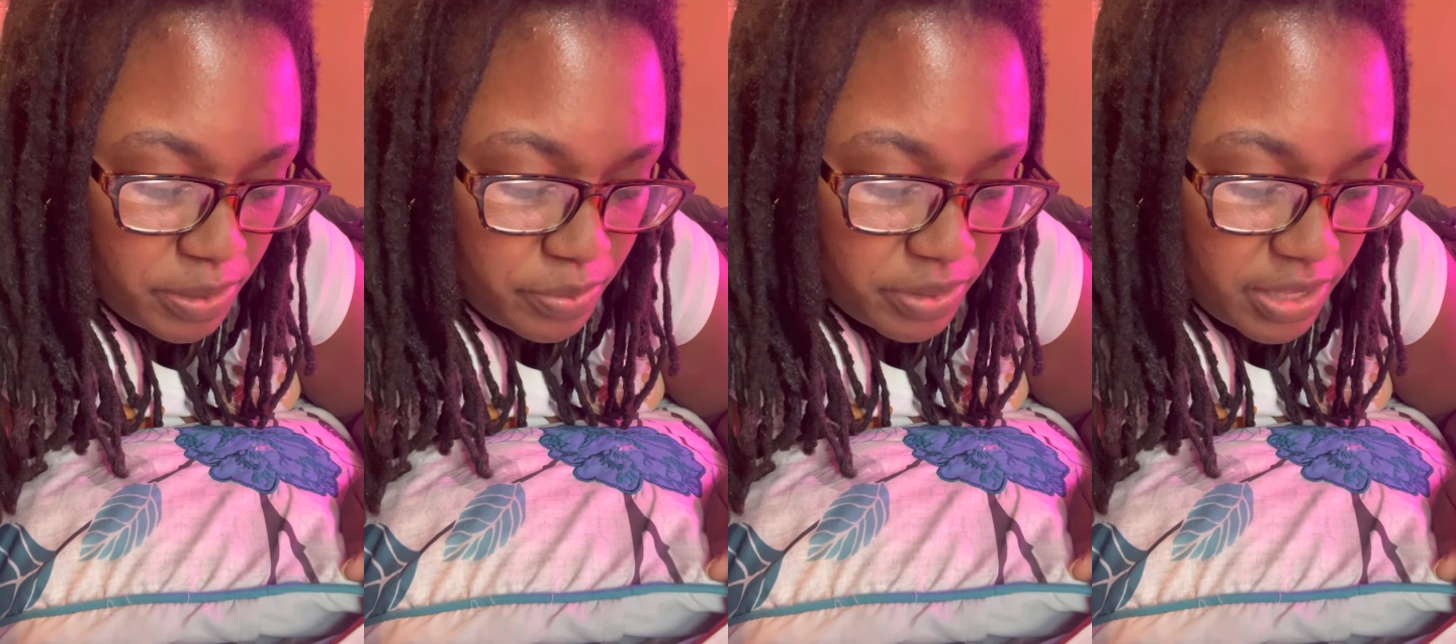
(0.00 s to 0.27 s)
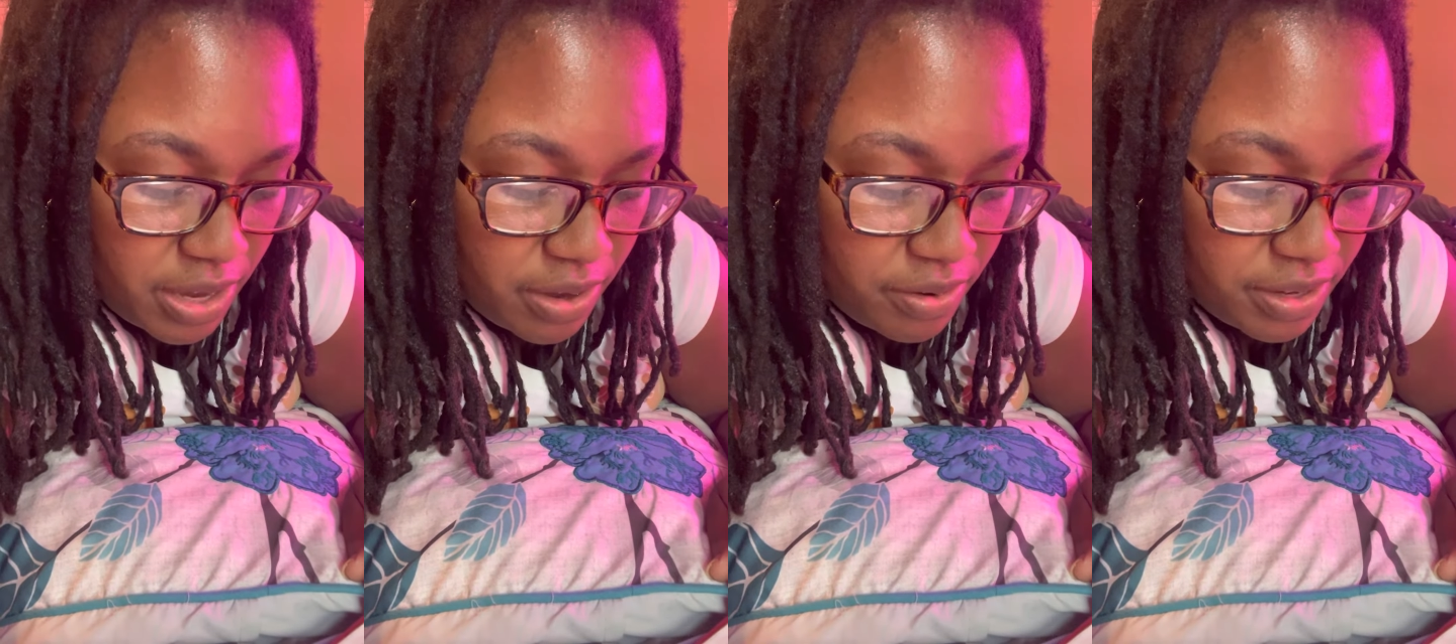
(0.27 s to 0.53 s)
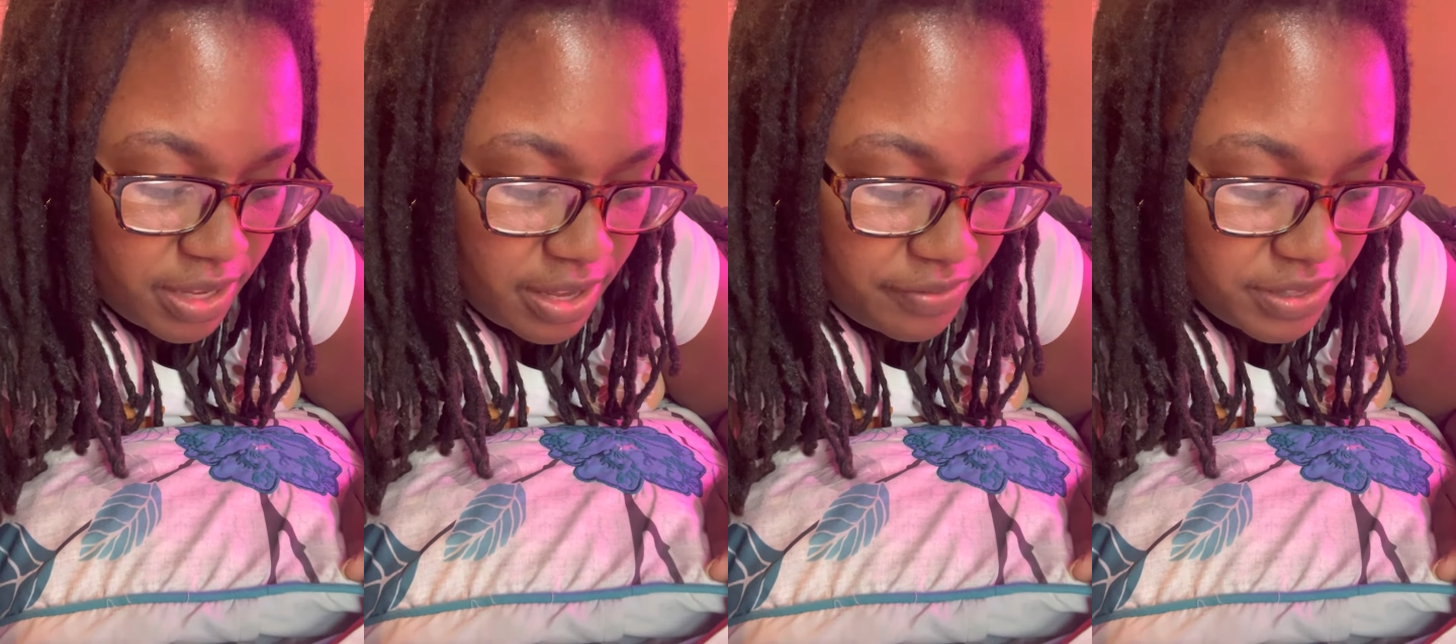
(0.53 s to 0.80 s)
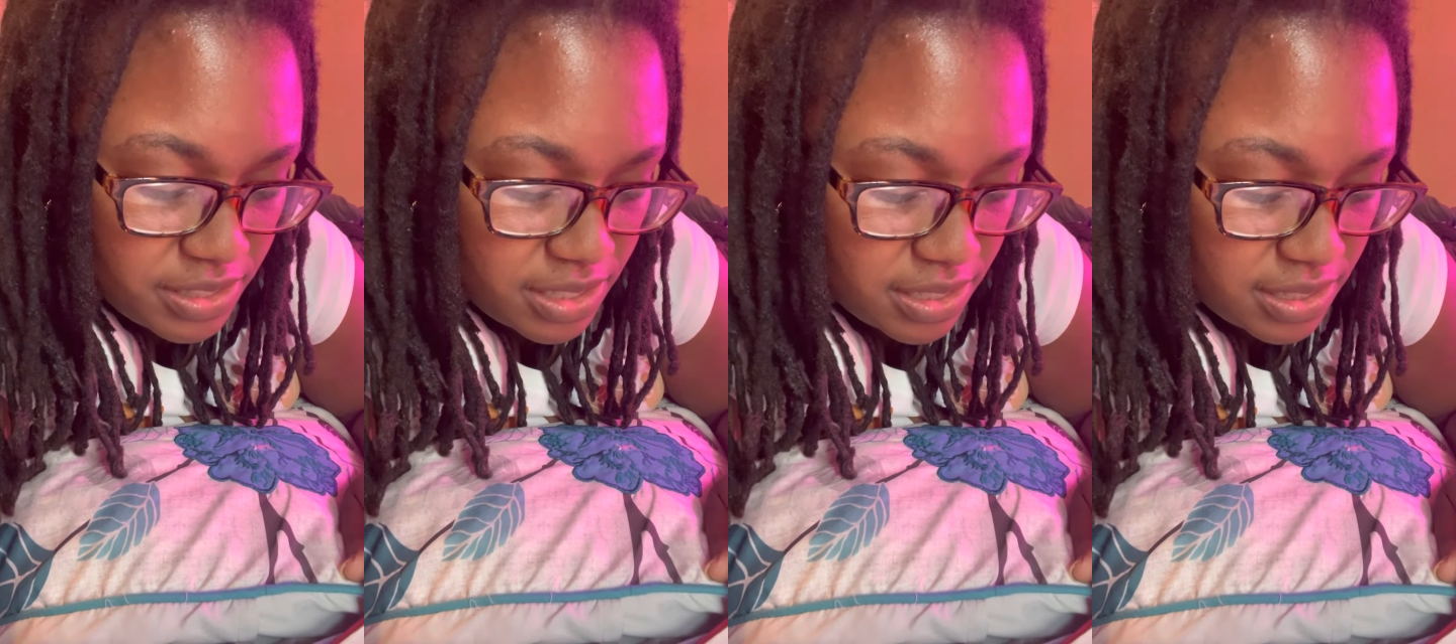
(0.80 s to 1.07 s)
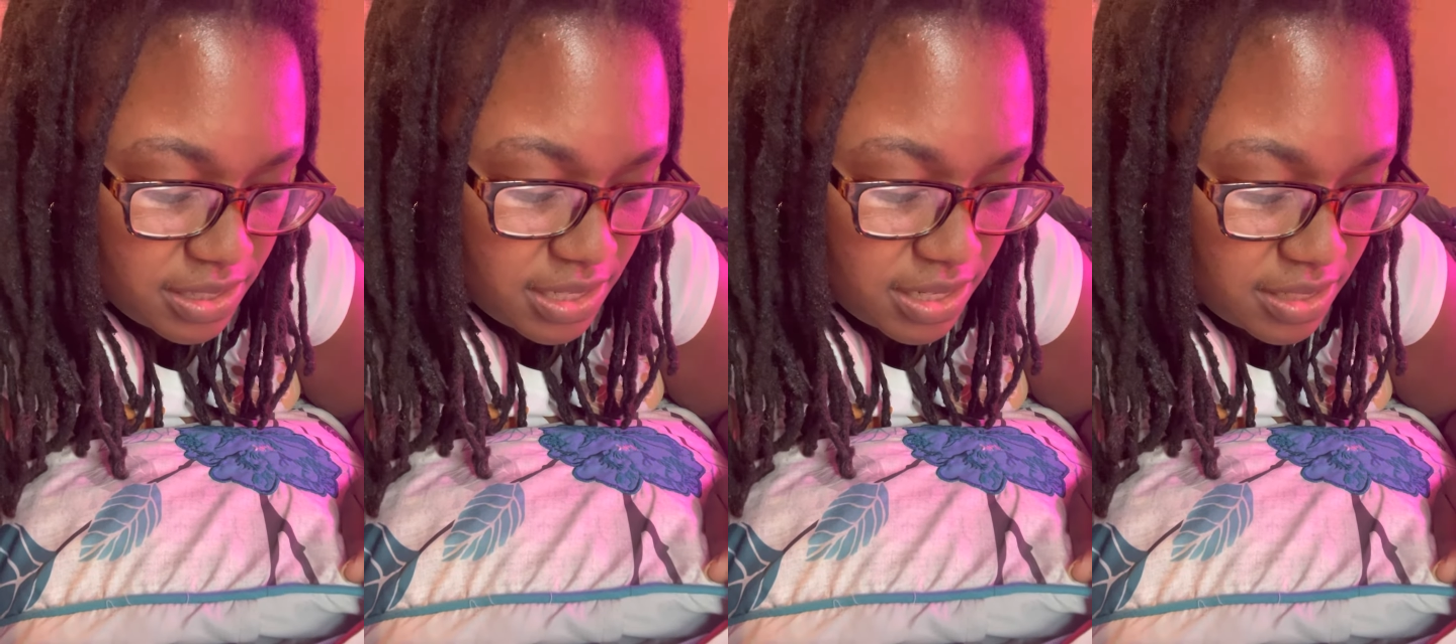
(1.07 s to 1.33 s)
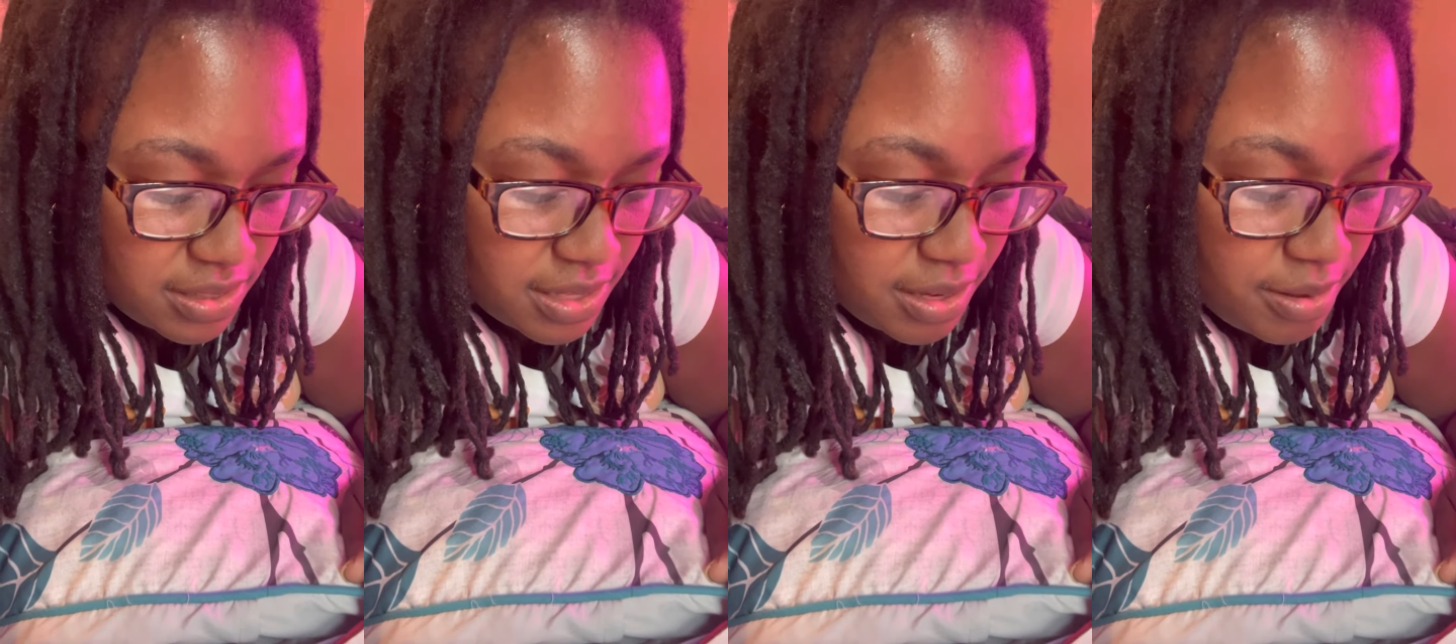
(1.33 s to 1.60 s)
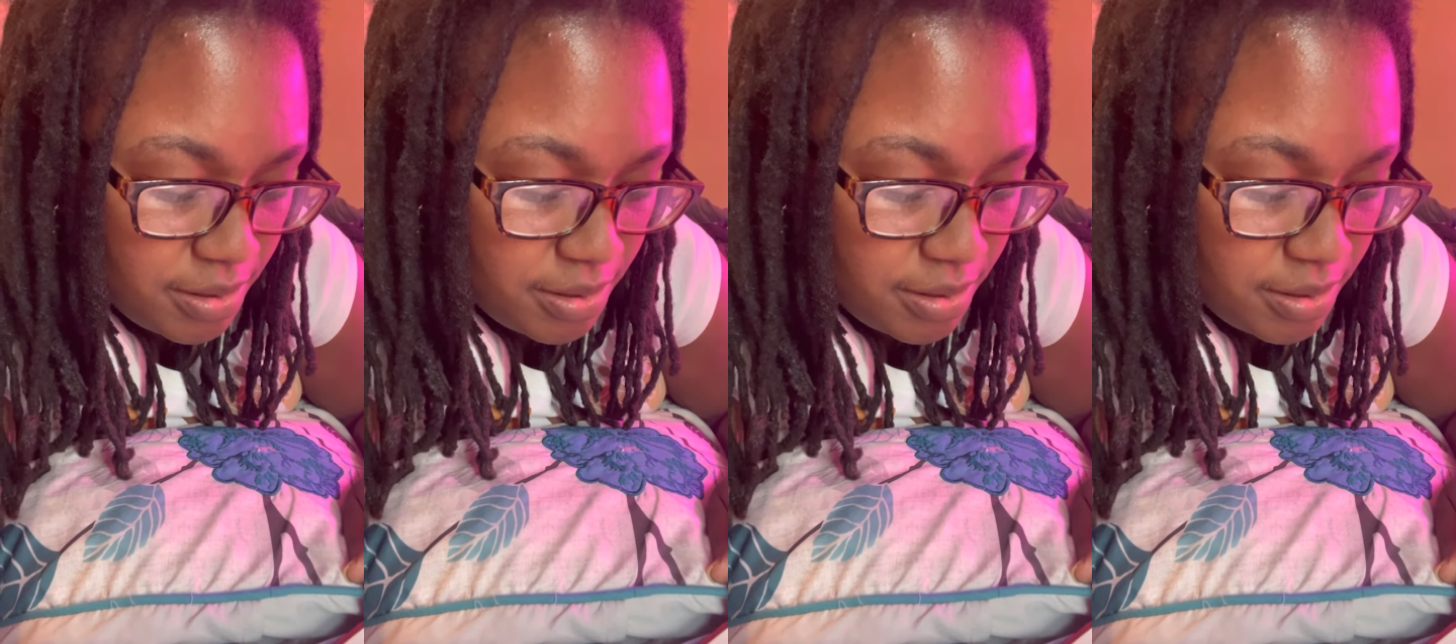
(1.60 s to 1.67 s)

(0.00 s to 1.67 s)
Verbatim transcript: without covetousness.